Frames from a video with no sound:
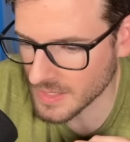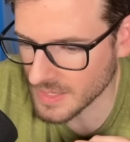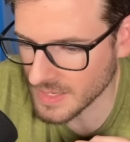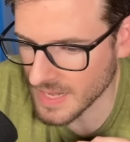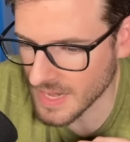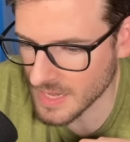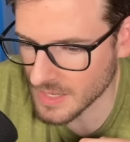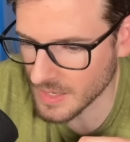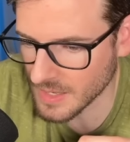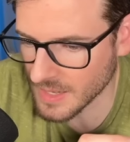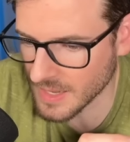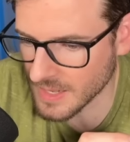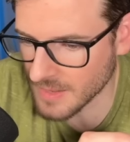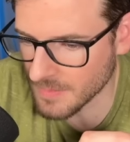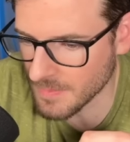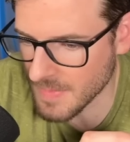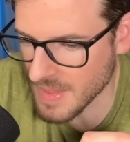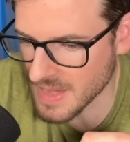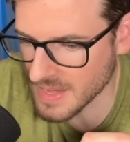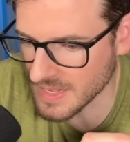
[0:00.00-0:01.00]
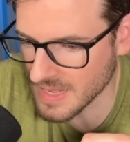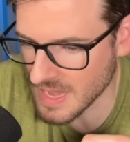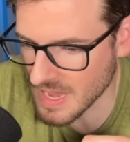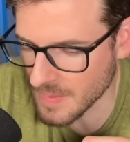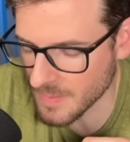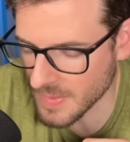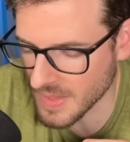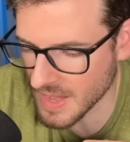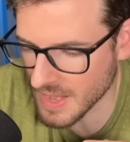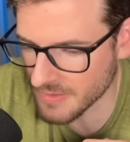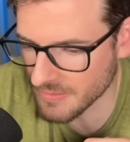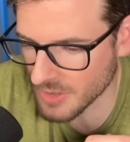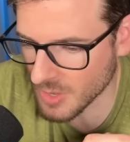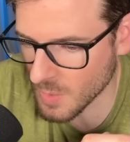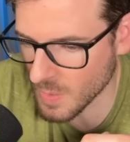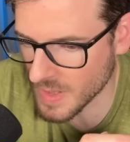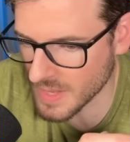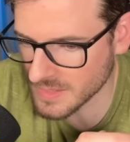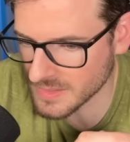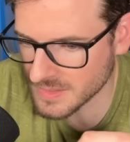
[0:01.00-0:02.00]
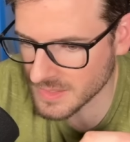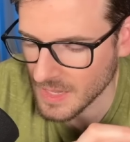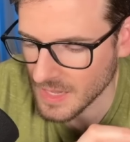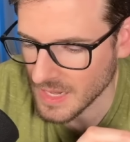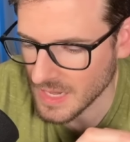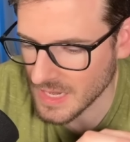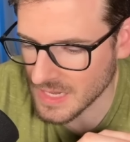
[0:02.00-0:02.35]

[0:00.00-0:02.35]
and how to like make an API request,